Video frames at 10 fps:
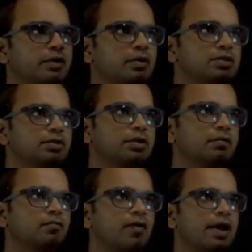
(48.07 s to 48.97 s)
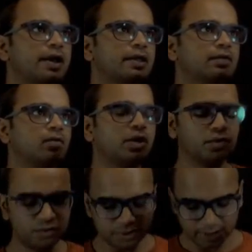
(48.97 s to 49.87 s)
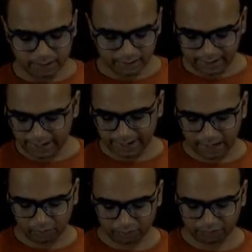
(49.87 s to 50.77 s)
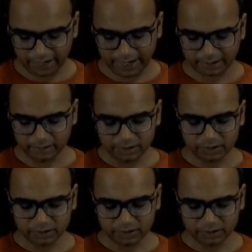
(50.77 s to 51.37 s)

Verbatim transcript: you can also define what goes in and out of that.